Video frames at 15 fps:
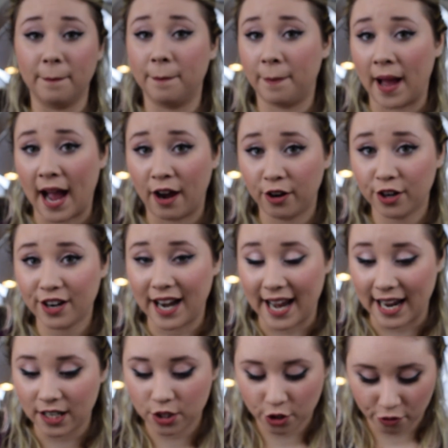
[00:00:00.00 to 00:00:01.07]
powder
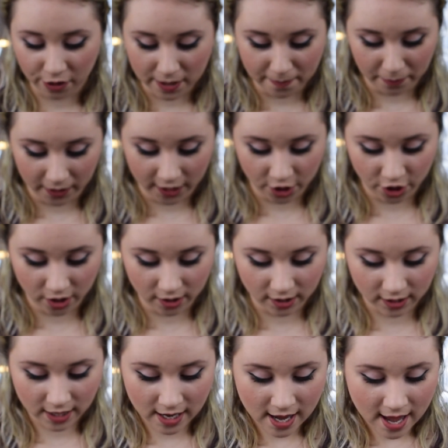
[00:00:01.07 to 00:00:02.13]
and cream
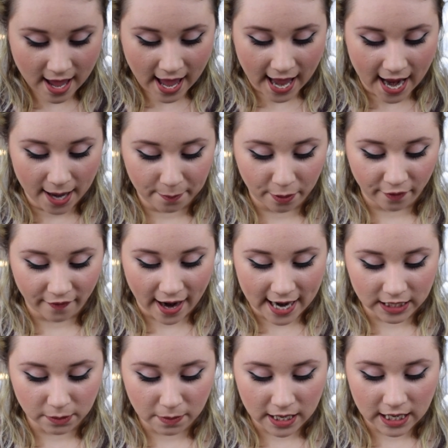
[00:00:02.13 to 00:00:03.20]
blushes and
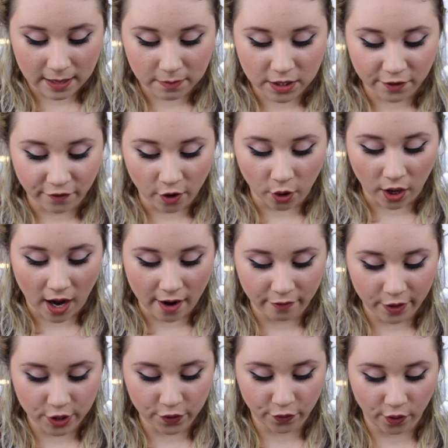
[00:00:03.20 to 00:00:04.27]
provides medium to full
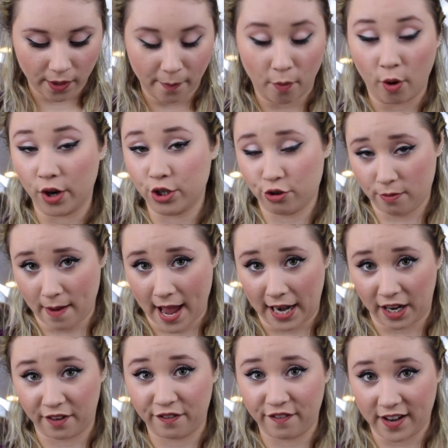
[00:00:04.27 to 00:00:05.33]
coverage for a more
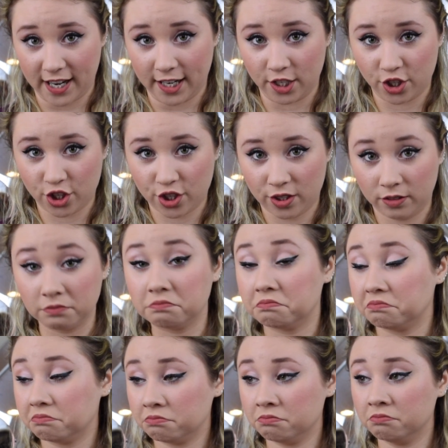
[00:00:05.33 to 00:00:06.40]
dramatic finish.
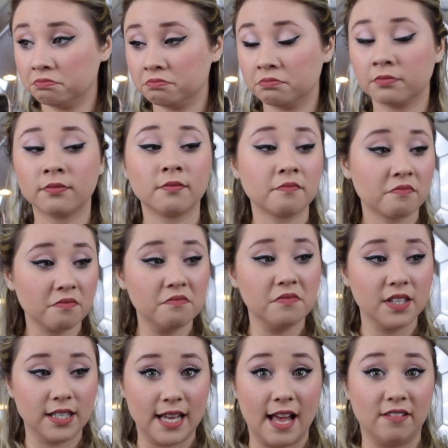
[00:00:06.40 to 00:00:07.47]

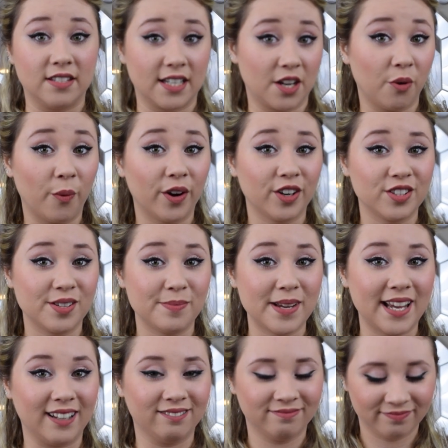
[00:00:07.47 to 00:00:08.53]
Sounds like a winner to
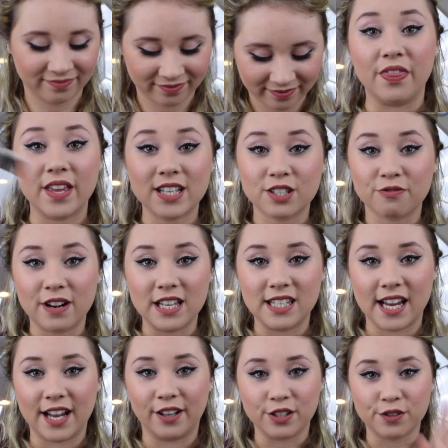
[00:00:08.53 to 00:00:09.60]
me. And this
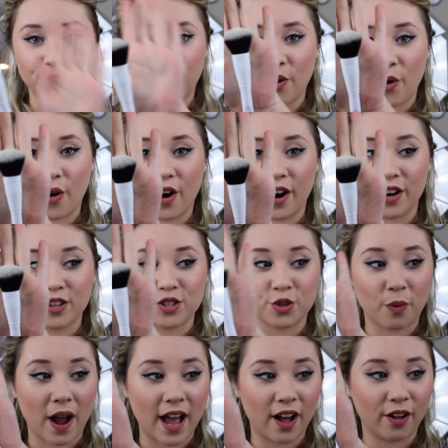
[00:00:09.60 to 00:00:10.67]
retails for
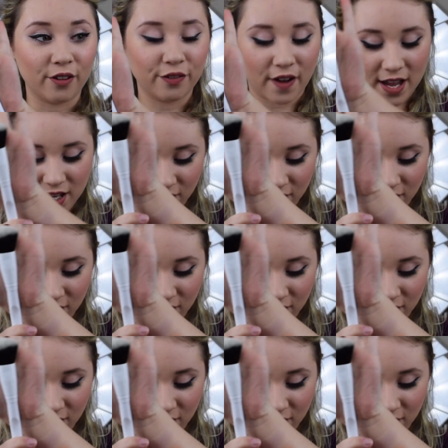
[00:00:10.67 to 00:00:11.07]
$12.